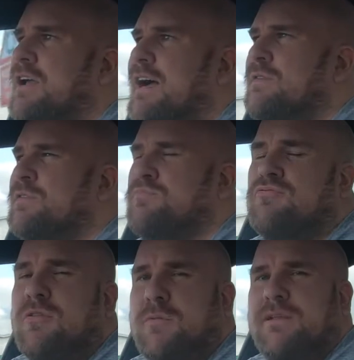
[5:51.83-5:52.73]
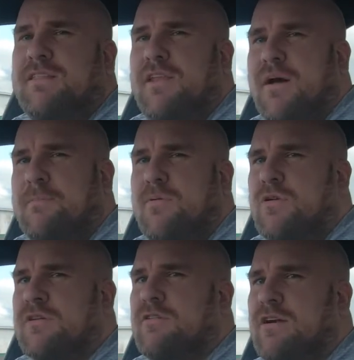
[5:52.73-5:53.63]
and it was probably the number
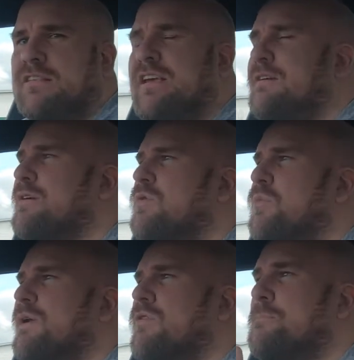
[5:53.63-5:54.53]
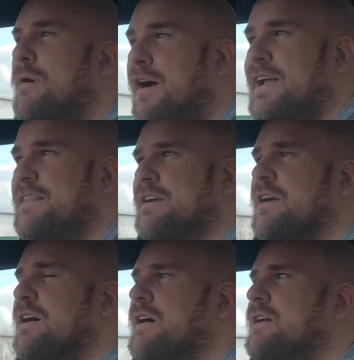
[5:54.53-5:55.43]
1 criteria when we were buying the
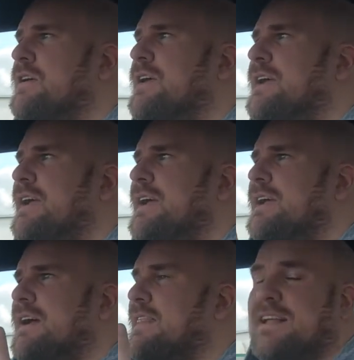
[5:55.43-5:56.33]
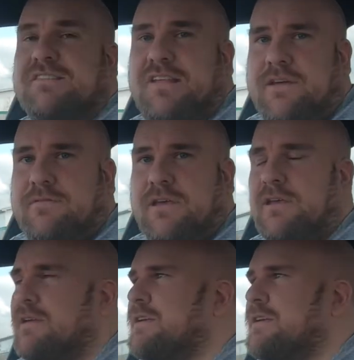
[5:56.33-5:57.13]
car, and that's safety.